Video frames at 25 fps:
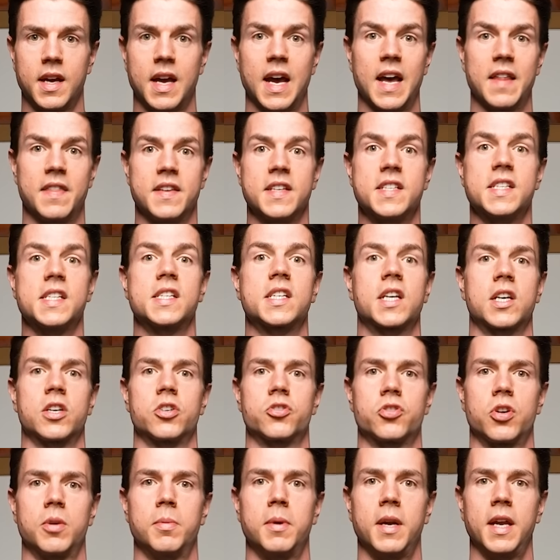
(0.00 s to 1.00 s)
and this is
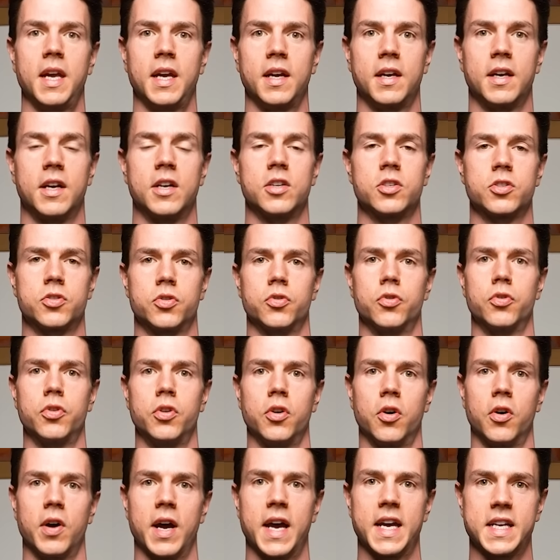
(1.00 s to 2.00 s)
contributing to
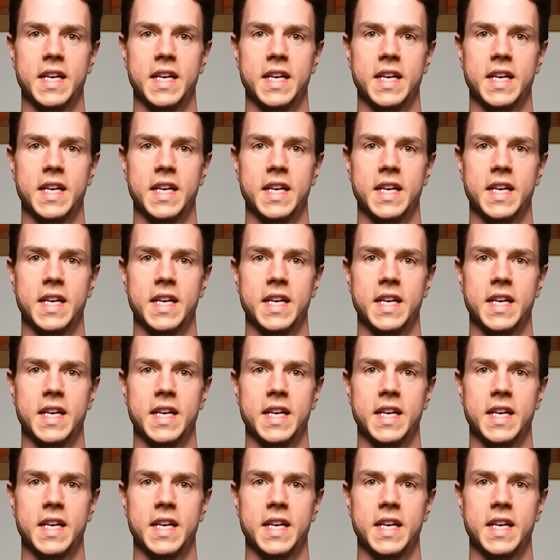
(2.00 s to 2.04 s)
your